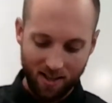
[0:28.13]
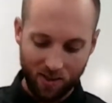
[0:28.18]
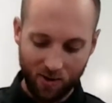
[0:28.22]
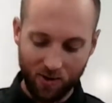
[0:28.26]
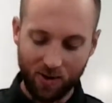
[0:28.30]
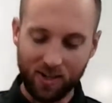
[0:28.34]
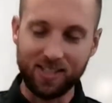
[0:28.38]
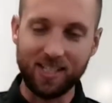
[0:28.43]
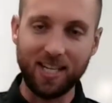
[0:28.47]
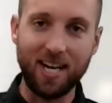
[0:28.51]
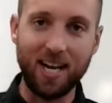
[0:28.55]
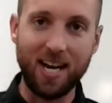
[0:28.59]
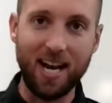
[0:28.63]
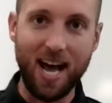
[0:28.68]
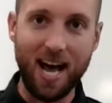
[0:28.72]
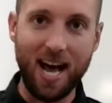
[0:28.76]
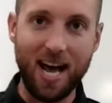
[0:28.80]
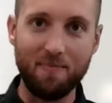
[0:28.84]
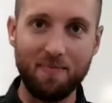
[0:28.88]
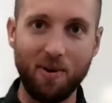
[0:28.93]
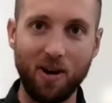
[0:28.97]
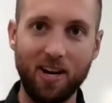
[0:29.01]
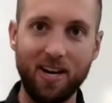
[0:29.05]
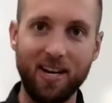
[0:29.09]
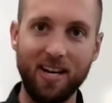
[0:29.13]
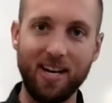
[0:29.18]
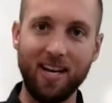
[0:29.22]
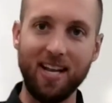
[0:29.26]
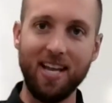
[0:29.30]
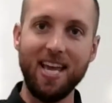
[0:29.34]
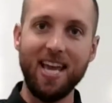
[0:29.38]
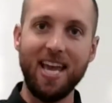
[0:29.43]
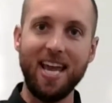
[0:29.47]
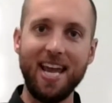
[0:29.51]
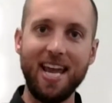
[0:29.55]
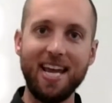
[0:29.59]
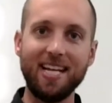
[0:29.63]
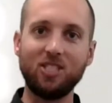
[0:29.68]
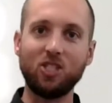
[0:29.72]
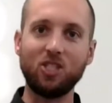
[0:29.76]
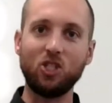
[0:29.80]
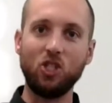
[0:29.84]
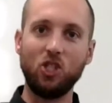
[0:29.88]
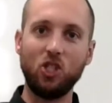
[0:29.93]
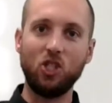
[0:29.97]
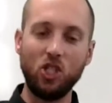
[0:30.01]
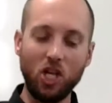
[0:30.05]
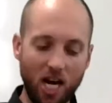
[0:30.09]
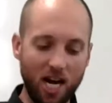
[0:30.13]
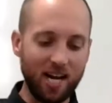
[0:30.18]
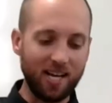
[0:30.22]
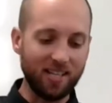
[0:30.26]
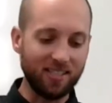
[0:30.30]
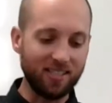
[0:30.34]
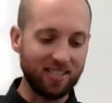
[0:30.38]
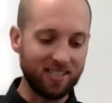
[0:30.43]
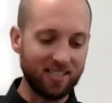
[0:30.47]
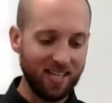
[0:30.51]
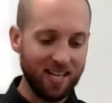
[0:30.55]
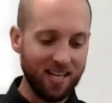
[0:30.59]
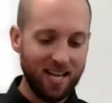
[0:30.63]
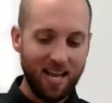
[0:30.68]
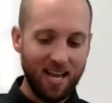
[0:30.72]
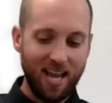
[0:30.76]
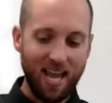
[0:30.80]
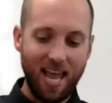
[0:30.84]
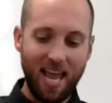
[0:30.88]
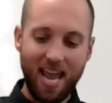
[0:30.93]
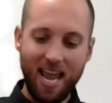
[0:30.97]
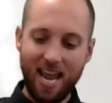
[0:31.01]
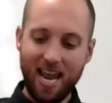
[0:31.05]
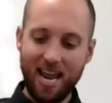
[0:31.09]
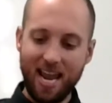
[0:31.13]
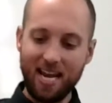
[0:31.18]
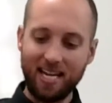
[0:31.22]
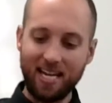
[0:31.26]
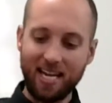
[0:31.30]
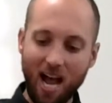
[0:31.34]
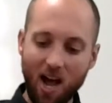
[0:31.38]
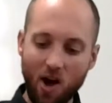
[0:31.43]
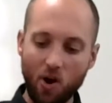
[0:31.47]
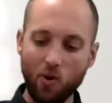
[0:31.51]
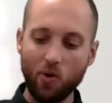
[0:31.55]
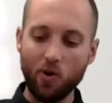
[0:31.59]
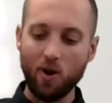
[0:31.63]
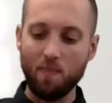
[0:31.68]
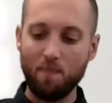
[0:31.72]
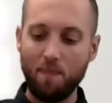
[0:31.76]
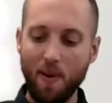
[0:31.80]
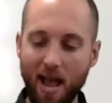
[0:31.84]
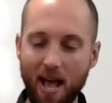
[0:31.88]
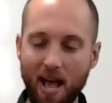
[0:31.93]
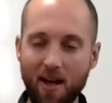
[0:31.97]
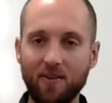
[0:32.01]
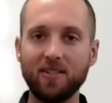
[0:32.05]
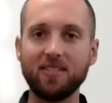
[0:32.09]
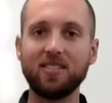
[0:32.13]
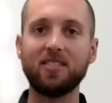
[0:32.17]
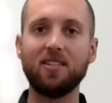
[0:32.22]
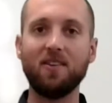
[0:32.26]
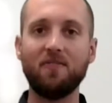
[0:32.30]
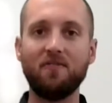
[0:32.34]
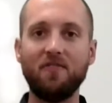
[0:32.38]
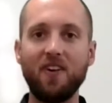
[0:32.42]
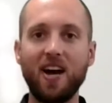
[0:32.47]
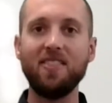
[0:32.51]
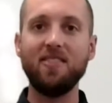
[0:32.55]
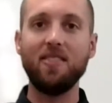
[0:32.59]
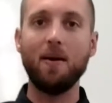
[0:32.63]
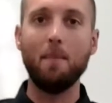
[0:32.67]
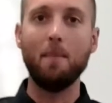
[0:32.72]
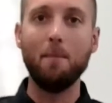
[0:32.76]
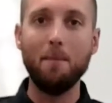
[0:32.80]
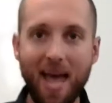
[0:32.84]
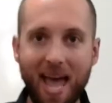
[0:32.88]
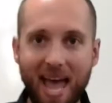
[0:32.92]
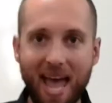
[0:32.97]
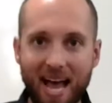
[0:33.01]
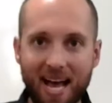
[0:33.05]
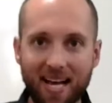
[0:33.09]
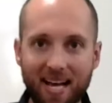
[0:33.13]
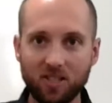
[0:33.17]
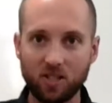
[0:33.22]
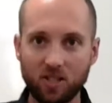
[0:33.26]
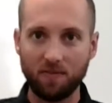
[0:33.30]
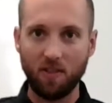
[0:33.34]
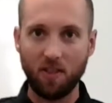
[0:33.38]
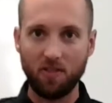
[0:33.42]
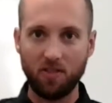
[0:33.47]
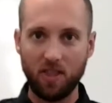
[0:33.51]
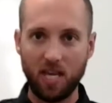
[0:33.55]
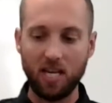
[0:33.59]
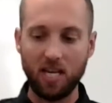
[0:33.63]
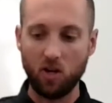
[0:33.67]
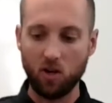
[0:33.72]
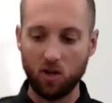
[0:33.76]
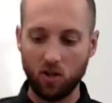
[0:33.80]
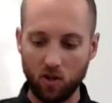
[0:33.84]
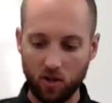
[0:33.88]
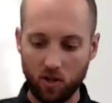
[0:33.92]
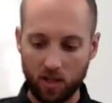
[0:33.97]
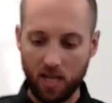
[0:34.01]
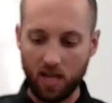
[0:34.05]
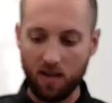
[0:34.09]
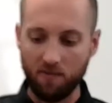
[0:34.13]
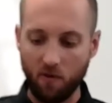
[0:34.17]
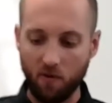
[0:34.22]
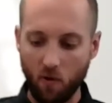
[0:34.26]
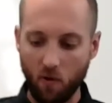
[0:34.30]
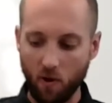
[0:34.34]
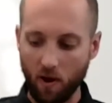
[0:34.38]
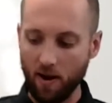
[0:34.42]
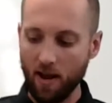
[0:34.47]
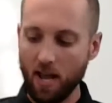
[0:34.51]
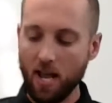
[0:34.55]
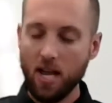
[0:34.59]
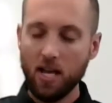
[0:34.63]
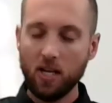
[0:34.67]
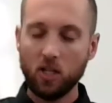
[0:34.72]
There isn't an on button. It's just a counterbalance to find the mass of the thing you're looking for.